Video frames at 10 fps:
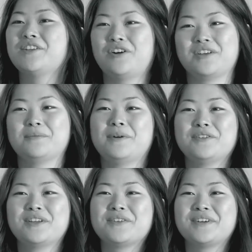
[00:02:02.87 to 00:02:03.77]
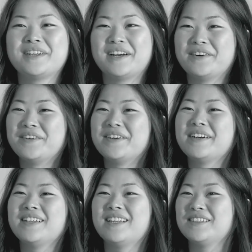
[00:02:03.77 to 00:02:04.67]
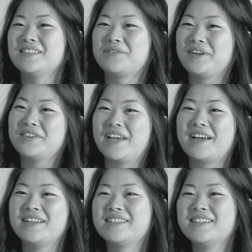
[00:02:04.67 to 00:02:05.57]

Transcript: talking about that right now. Nothing's final yet.